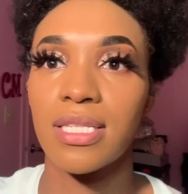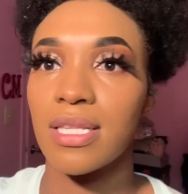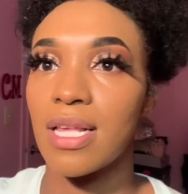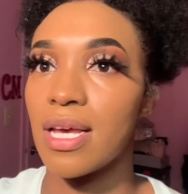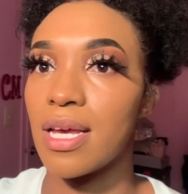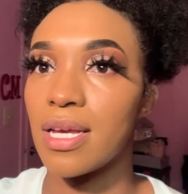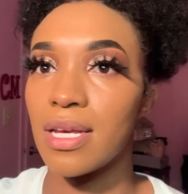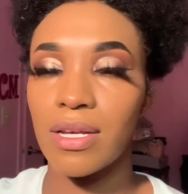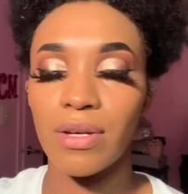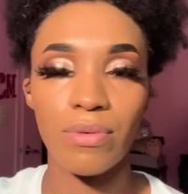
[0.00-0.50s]

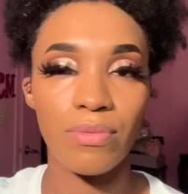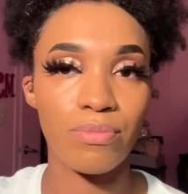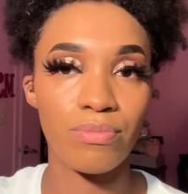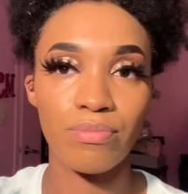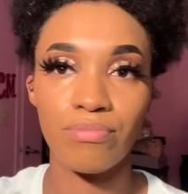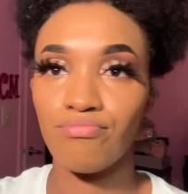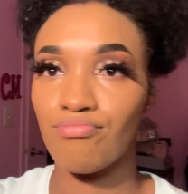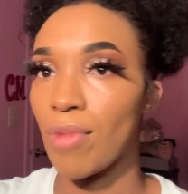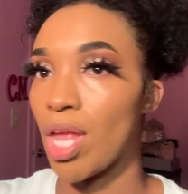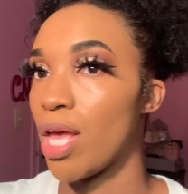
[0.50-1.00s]
Like,
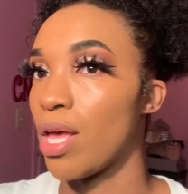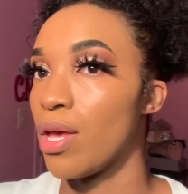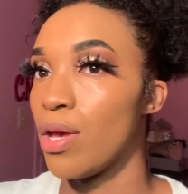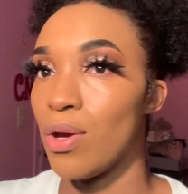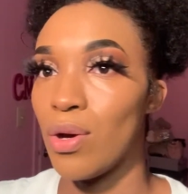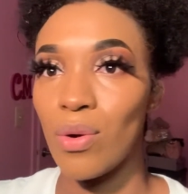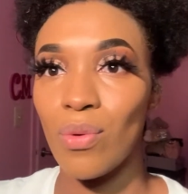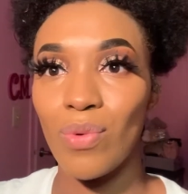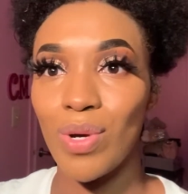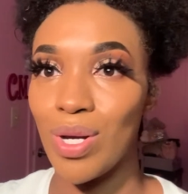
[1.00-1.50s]

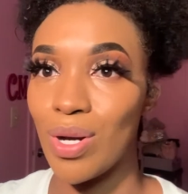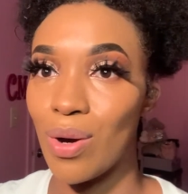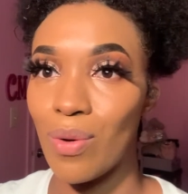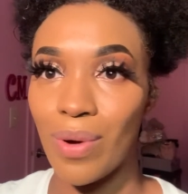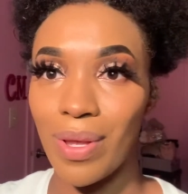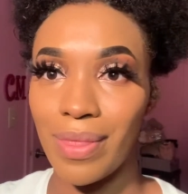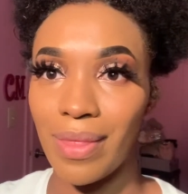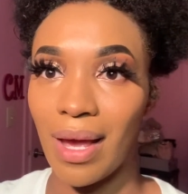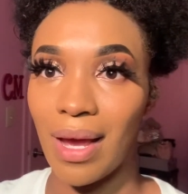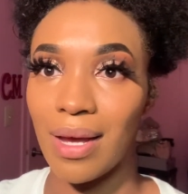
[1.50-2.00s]
we don't
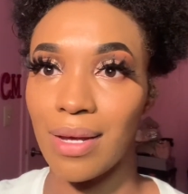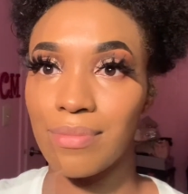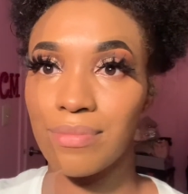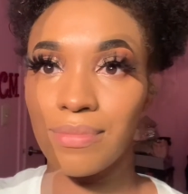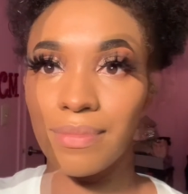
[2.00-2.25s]
want that.